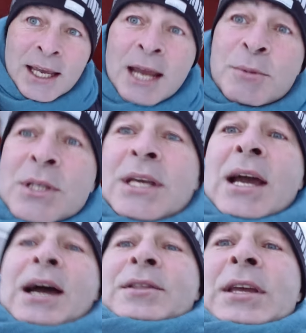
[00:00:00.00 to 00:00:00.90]
keeps the
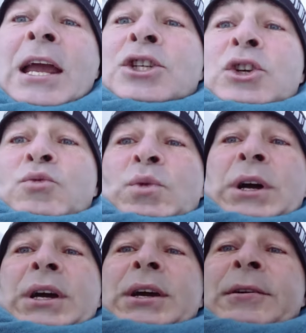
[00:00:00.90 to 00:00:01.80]
uh, the engine
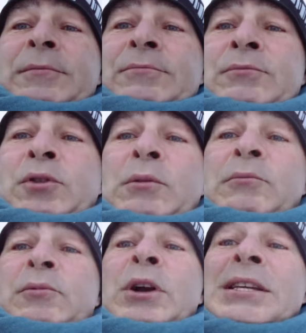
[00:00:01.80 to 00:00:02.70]

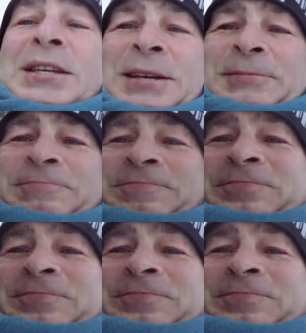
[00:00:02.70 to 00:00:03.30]
from freezing. I